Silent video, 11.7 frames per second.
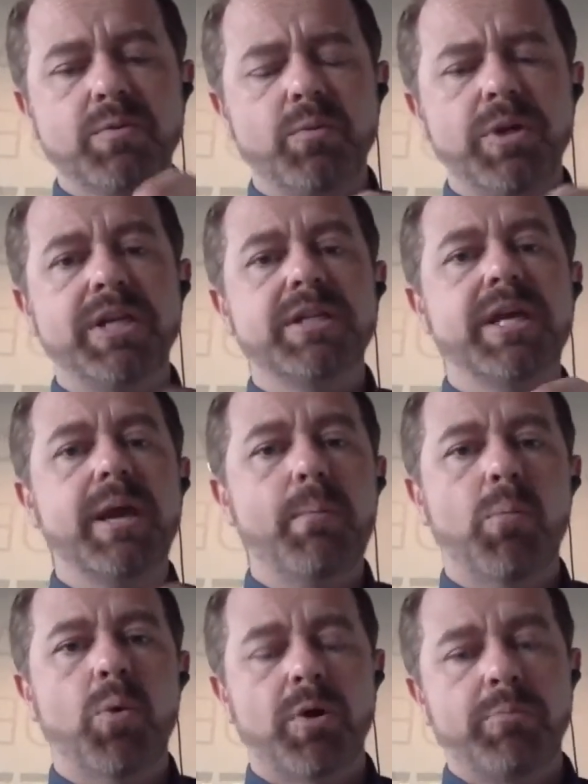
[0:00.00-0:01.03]
we need to get
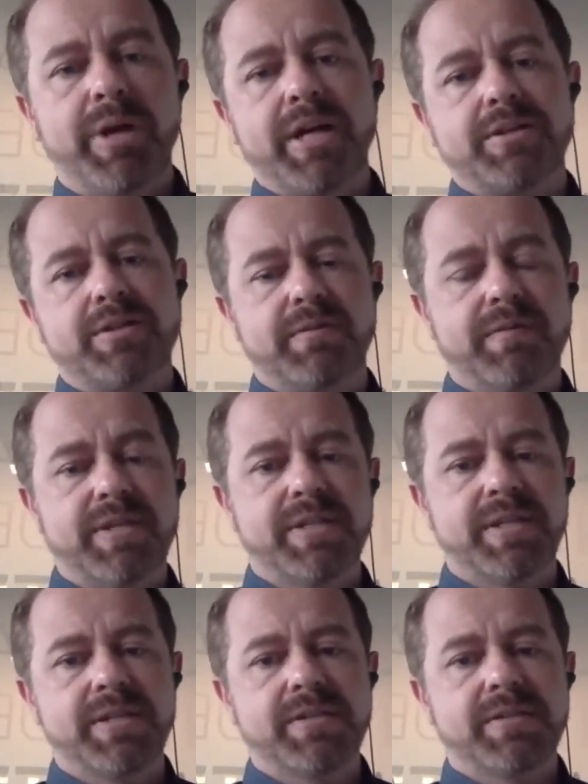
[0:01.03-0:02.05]
more patient
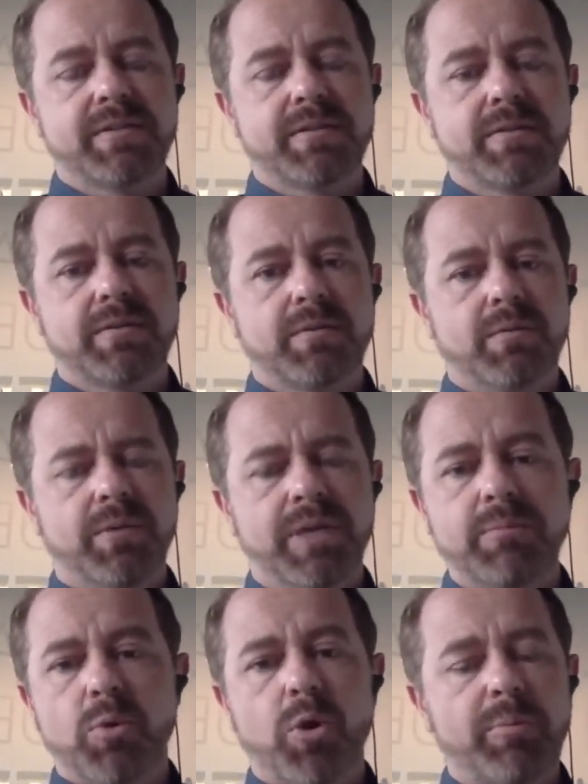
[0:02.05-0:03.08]
visits. We
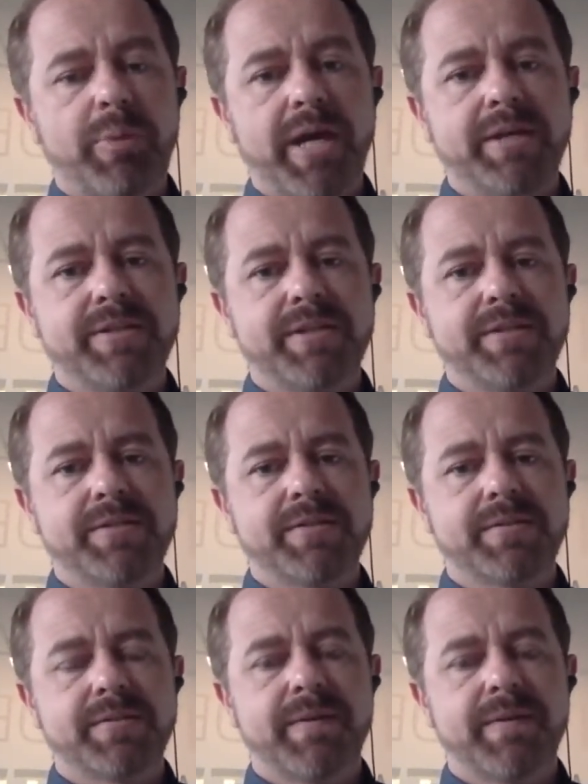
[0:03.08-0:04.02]
need more patients.